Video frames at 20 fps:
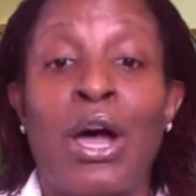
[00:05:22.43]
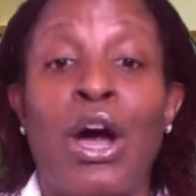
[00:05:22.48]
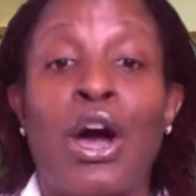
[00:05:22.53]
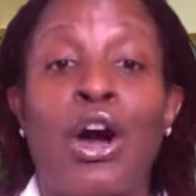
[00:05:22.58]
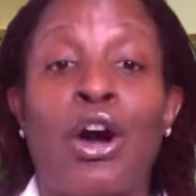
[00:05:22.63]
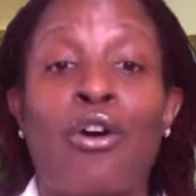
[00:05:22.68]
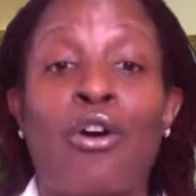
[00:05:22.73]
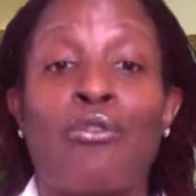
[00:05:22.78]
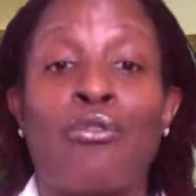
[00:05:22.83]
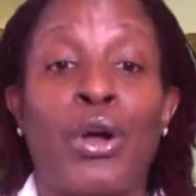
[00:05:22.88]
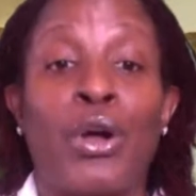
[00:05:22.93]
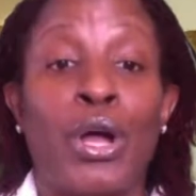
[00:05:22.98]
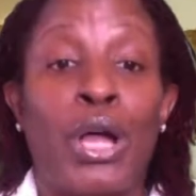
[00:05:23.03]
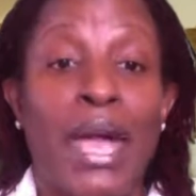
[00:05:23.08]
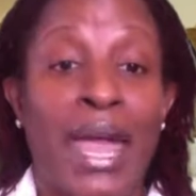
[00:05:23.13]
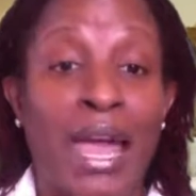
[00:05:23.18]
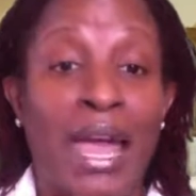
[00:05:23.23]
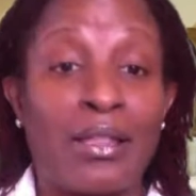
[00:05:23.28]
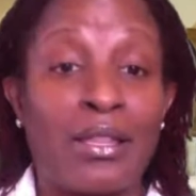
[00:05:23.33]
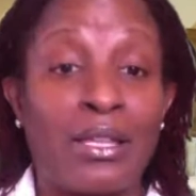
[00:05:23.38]
of
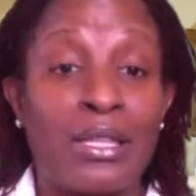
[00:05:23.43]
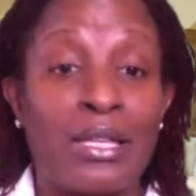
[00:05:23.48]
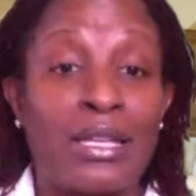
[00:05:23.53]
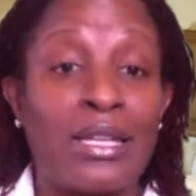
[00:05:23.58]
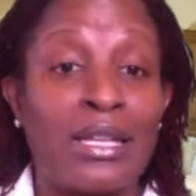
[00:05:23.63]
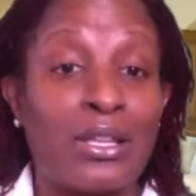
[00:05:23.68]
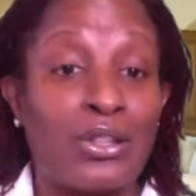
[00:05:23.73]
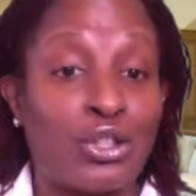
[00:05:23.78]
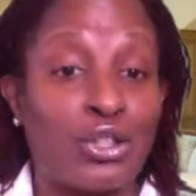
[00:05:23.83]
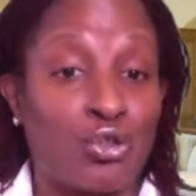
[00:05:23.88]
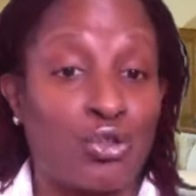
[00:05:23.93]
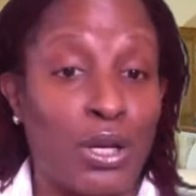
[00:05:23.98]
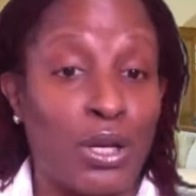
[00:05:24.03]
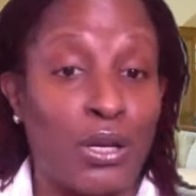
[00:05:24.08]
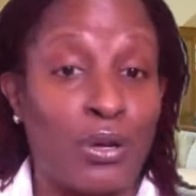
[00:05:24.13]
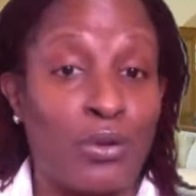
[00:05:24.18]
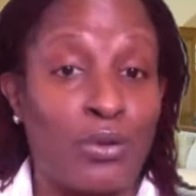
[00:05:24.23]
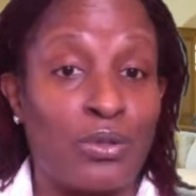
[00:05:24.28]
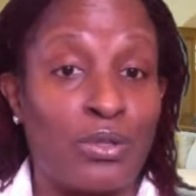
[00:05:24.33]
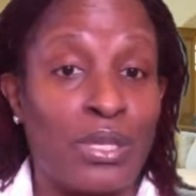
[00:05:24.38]
handling the
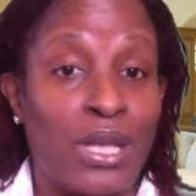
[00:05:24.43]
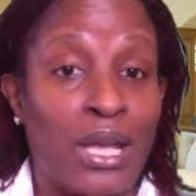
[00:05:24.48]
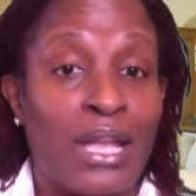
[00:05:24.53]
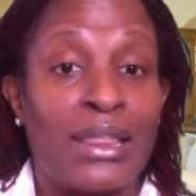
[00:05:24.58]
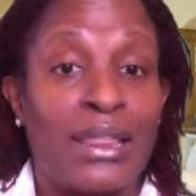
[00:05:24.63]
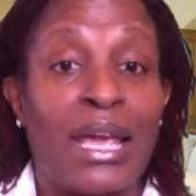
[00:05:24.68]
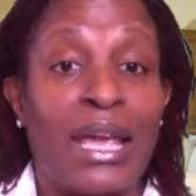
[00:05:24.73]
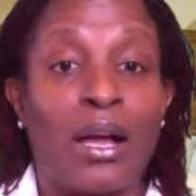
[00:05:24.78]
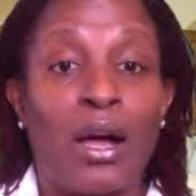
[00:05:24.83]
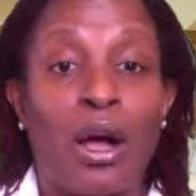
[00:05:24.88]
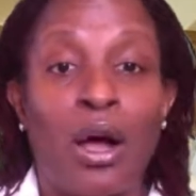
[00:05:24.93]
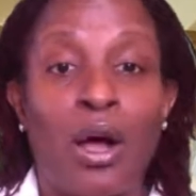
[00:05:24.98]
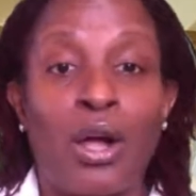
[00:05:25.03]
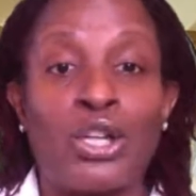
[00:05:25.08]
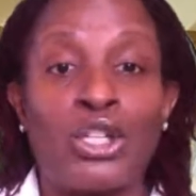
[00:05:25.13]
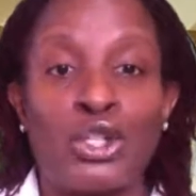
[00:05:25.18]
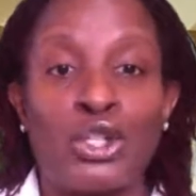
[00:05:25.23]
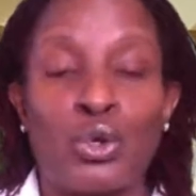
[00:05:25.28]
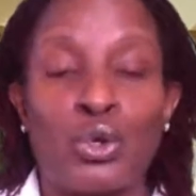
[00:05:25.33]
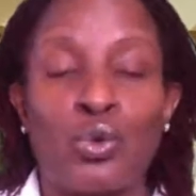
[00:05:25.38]
triggers that
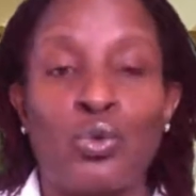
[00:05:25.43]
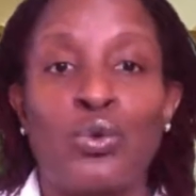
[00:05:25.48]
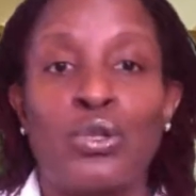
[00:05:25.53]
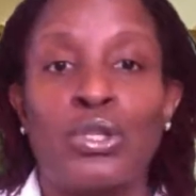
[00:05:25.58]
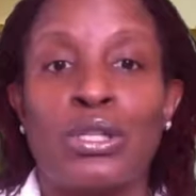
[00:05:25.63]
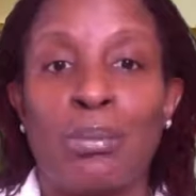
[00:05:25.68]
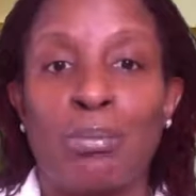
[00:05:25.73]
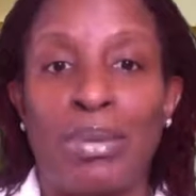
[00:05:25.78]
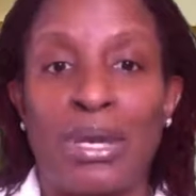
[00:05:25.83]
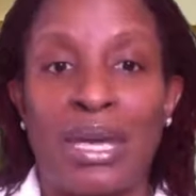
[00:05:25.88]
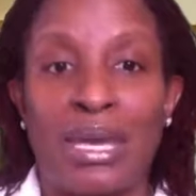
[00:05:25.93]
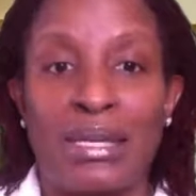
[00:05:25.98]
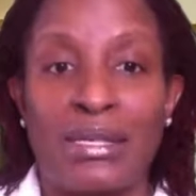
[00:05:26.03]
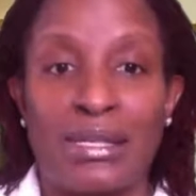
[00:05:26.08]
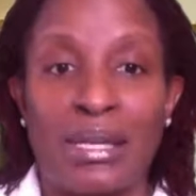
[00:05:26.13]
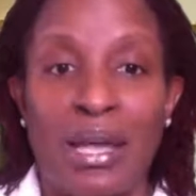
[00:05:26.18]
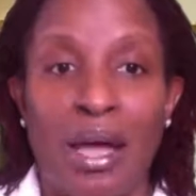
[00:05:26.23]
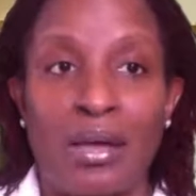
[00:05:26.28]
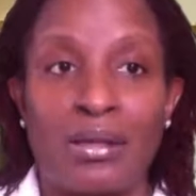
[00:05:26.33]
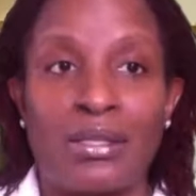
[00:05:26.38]
cause you to be
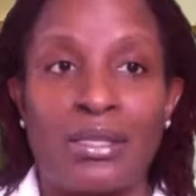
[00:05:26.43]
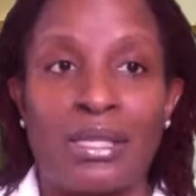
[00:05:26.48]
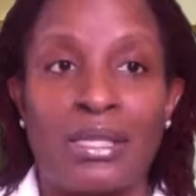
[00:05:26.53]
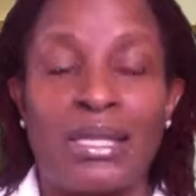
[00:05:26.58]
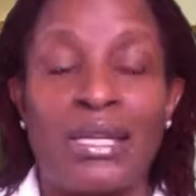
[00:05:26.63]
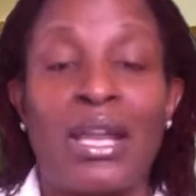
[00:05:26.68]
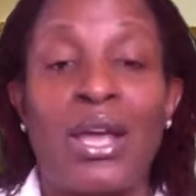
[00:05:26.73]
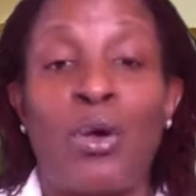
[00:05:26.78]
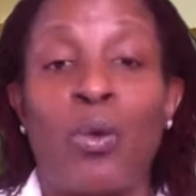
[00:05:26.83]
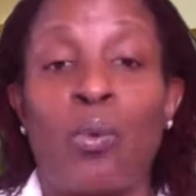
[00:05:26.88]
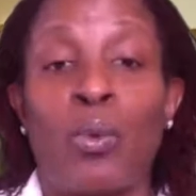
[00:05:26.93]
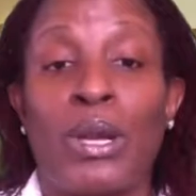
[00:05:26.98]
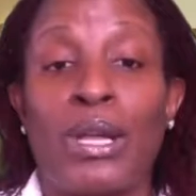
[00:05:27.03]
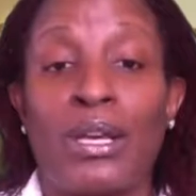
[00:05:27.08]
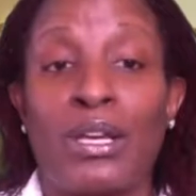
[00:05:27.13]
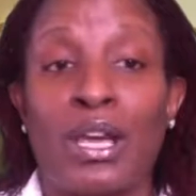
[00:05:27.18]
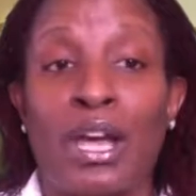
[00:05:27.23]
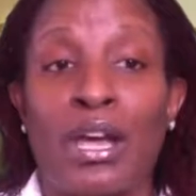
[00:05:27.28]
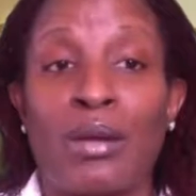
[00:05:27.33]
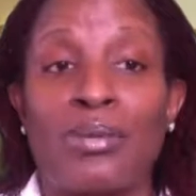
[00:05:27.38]
exhausted when
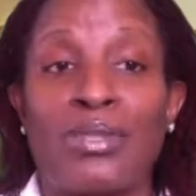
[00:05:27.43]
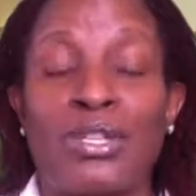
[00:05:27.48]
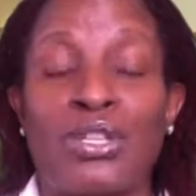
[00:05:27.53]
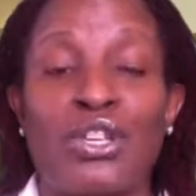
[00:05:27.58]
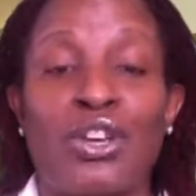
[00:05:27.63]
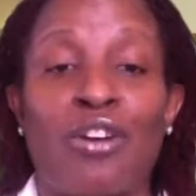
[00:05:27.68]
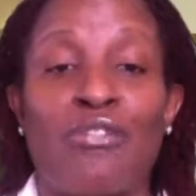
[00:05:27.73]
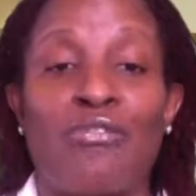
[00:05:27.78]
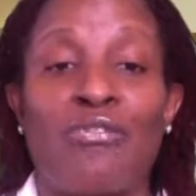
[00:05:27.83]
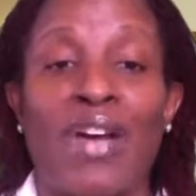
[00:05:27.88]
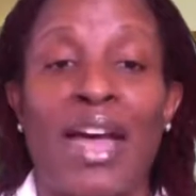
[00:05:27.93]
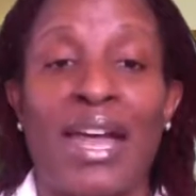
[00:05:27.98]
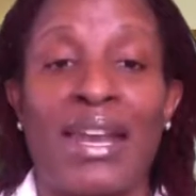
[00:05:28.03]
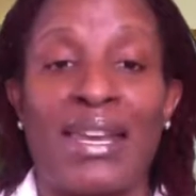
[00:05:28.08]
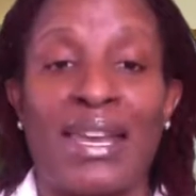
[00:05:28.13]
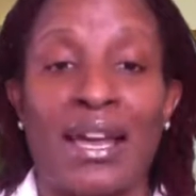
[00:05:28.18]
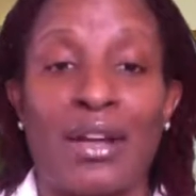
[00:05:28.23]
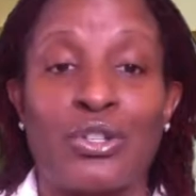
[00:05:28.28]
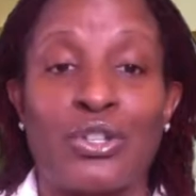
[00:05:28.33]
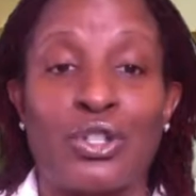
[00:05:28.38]
it comes to your
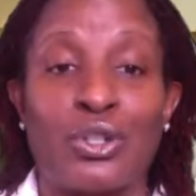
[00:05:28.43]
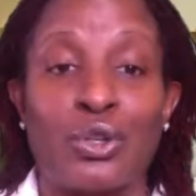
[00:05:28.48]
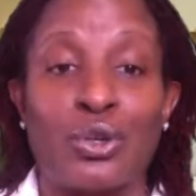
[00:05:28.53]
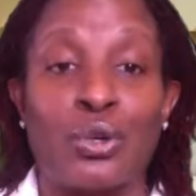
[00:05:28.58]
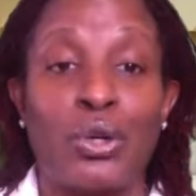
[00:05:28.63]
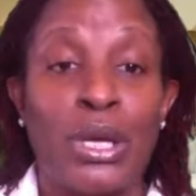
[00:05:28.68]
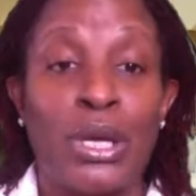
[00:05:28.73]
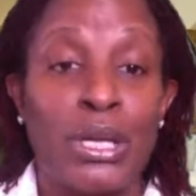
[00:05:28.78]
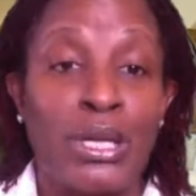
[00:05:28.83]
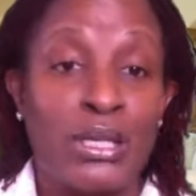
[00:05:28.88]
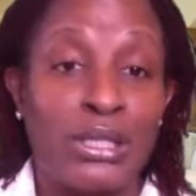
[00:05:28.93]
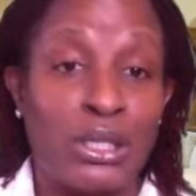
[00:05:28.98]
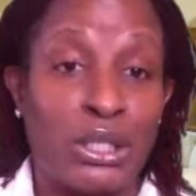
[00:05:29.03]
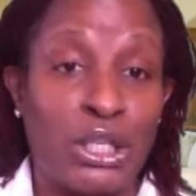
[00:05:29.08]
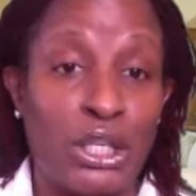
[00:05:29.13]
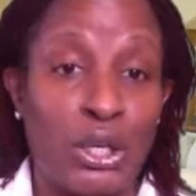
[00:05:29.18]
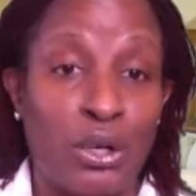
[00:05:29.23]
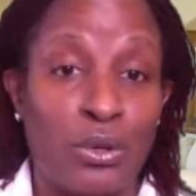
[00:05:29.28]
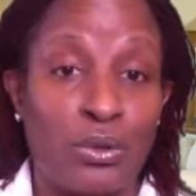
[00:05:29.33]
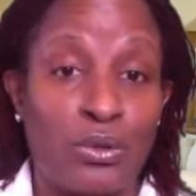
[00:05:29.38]
financial
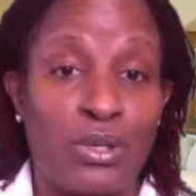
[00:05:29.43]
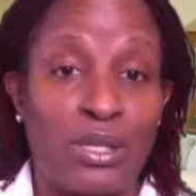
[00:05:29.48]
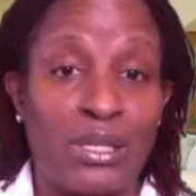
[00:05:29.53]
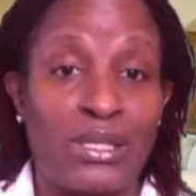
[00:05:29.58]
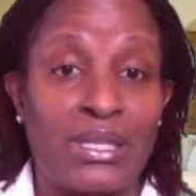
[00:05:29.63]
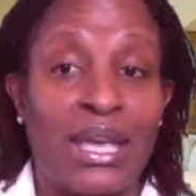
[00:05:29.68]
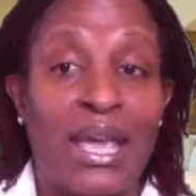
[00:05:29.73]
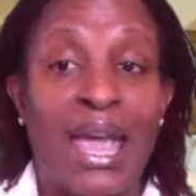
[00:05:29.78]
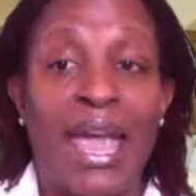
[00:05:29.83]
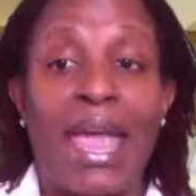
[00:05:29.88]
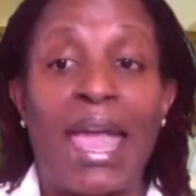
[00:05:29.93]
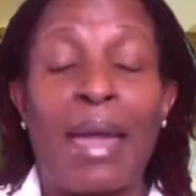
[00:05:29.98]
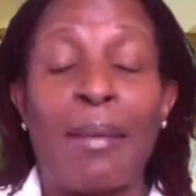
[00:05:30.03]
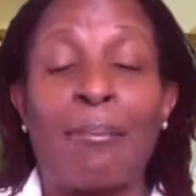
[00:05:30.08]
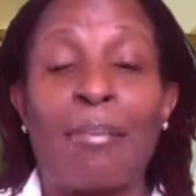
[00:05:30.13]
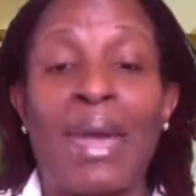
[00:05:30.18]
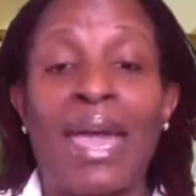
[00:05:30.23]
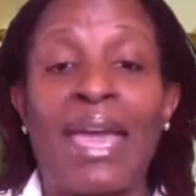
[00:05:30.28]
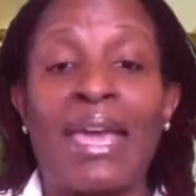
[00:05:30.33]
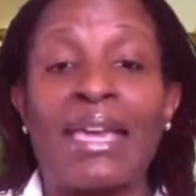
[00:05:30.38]
securities
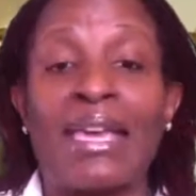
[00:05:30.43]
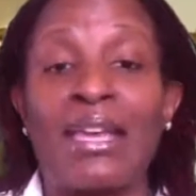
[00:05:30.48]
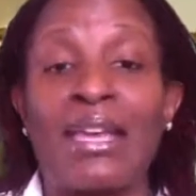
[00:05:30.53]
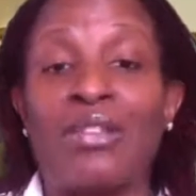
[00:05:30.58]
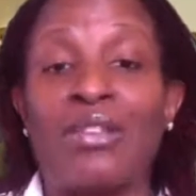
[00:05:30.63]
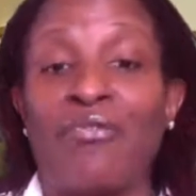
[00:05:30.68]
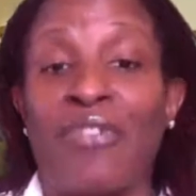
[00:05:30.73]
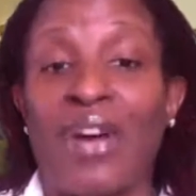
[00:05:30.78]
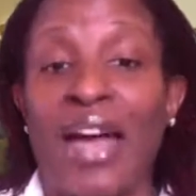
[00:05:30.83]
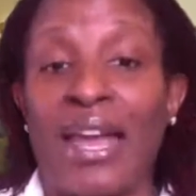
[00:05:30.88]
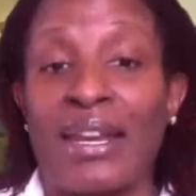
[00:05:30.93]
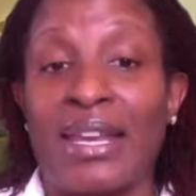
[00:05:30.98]
and making